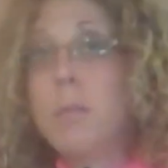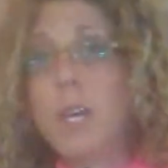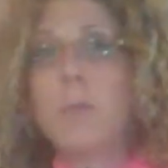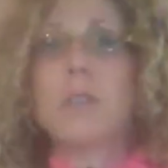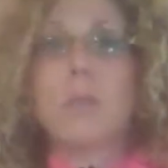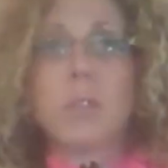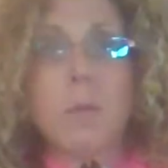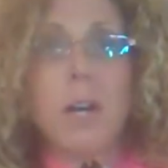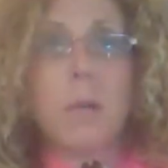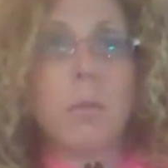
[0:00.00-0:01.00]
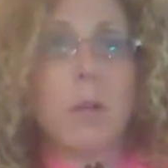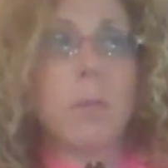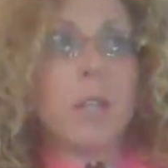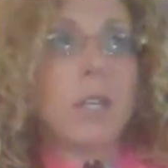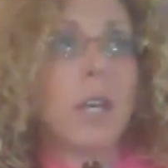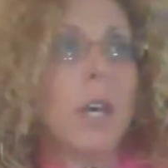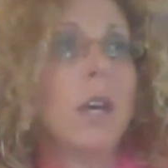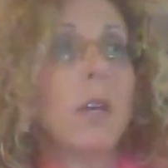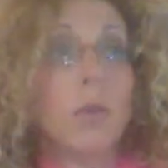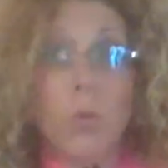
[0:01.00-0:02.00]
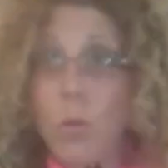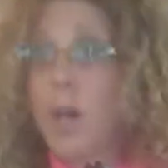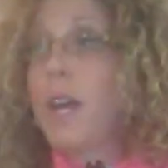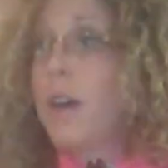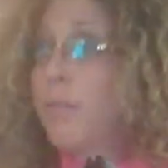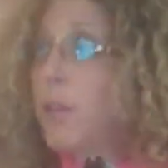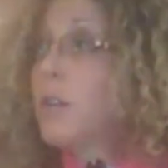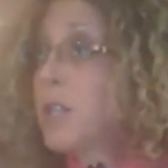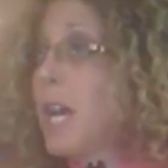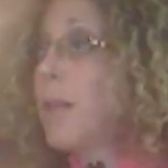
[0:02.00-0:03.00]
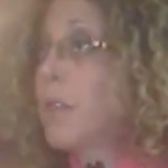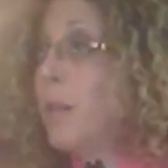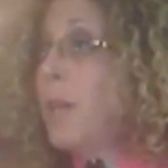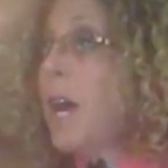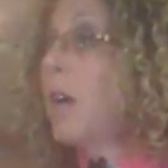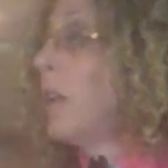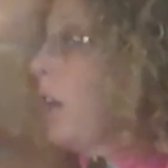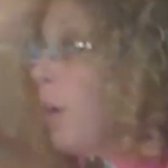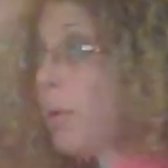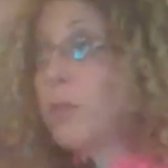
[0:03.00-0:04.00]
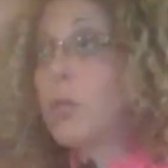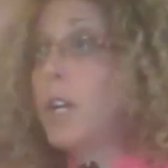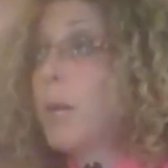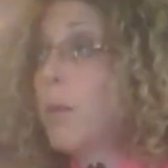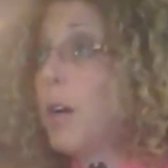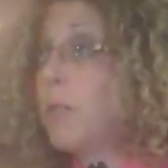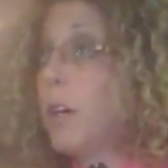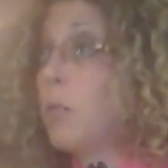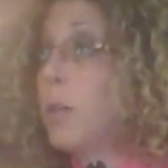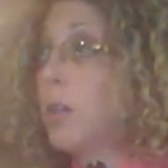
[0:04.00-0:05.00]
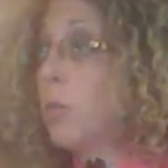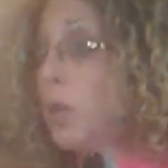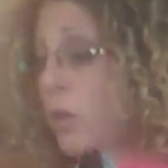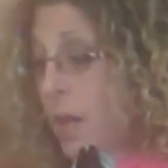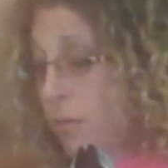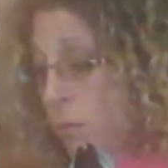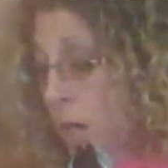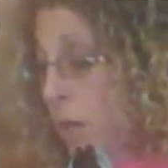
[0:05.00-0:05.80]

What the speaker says: are going to be able to respond appropriately, we want to have their staff come down and help us through that process, because we don't have a